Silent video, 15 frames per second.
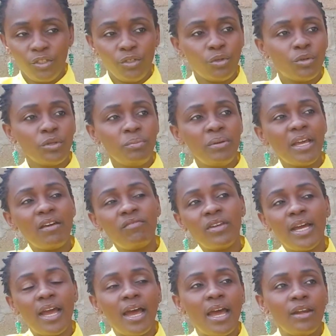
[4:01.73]
You could be having
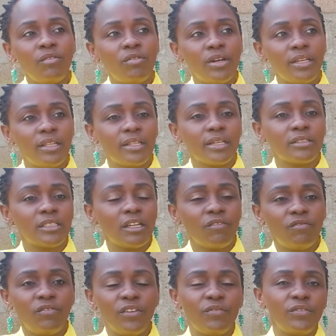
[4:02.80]
100,000,
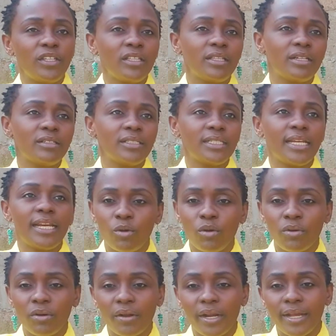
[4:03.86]
50,000
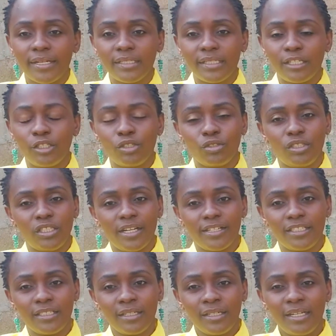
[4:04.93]
congregants at your church.
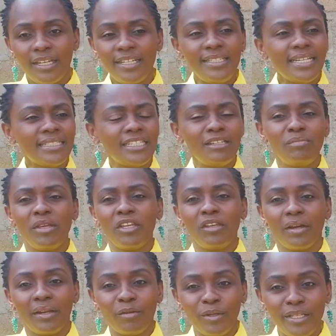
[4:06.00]
It doesn't make you
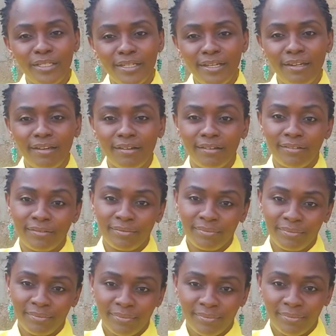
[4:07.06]
anointed.
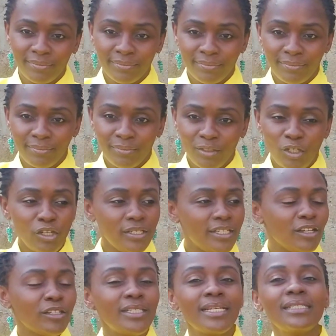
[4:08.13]

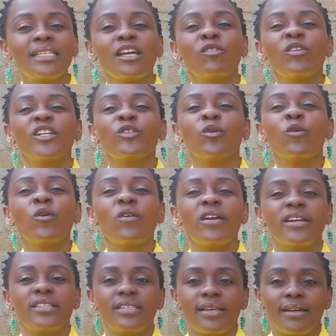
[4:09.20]
You're just a great
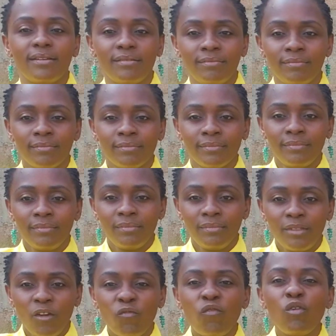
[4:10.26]
orator,
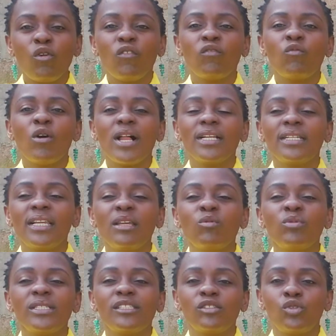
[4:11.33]
full of worldly
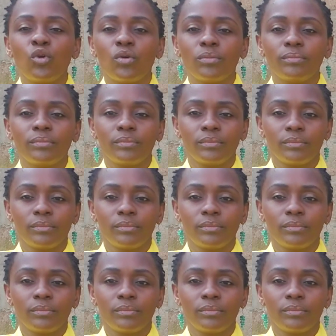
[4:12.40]
wisdom.